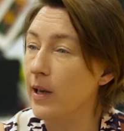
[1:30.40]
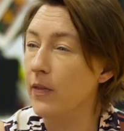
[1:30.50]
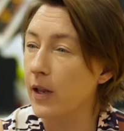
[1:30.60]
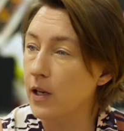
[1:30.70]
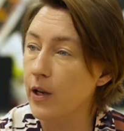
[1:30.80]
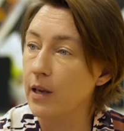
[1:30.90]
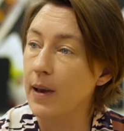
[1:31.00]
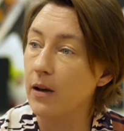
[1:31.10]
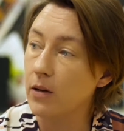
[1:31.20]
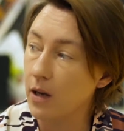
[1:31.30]
only are they learning
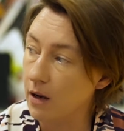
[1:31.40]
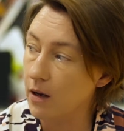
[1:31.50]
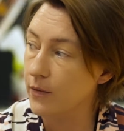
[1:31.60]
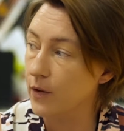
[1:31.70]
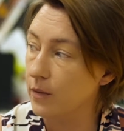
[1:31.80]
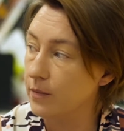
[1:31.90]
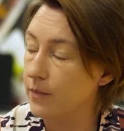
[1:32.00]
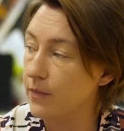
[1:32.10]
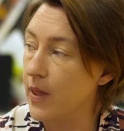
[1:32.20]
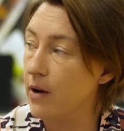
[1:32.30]
about Carnival,
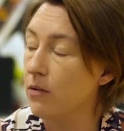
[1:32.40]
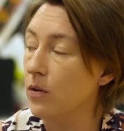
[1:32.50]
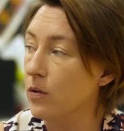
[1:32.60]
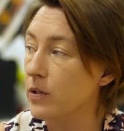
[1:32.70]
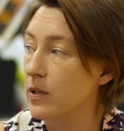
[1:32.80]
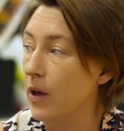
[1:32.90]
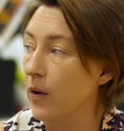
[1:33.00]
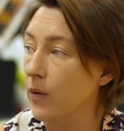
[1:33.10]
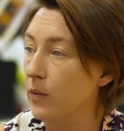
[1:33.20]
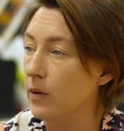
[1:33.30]
they're
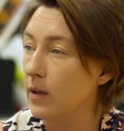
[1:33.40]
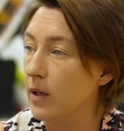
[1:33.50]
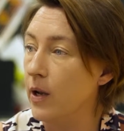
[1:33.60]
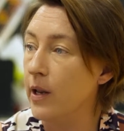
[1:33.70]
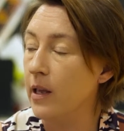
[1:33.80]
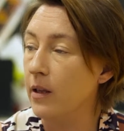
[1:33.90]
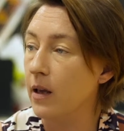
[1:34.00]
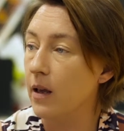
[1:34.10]
also learning